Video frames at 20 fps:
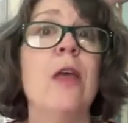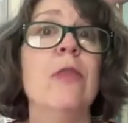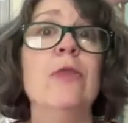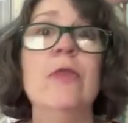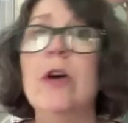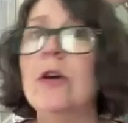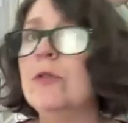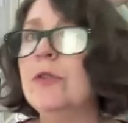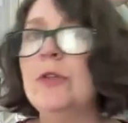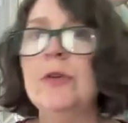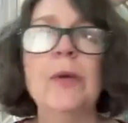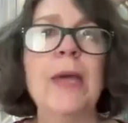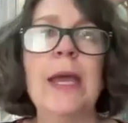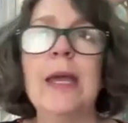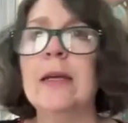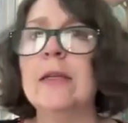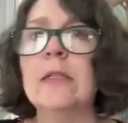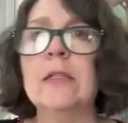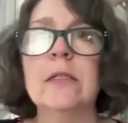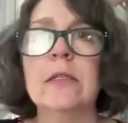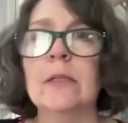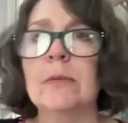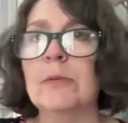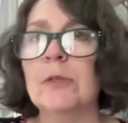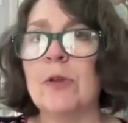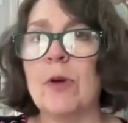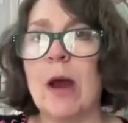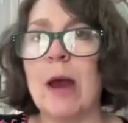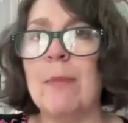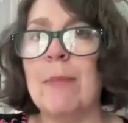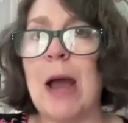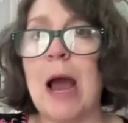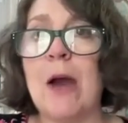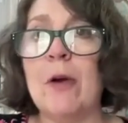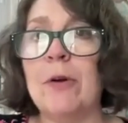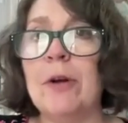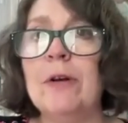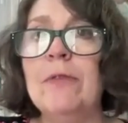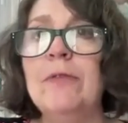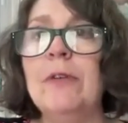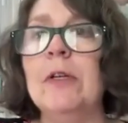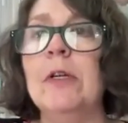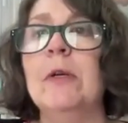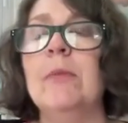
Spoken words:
Those you can't subscribe out of,